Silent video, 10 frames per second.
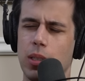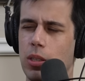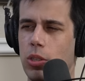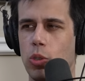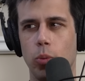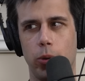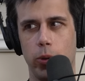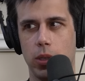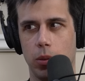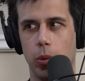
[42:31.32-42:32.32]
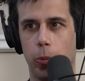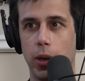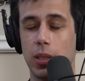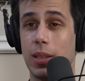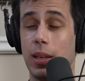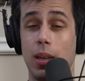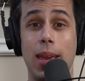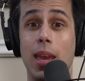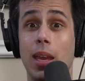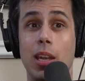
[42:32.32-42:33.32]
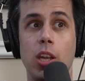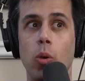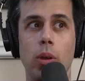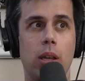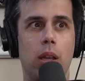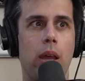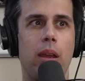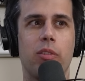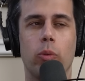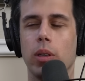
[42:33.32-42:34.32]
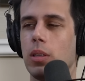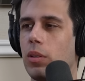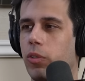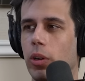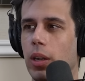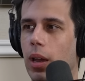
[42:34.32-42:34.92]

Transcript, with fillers: Super reasonable prices, and yeah. no, not everyone needs a forty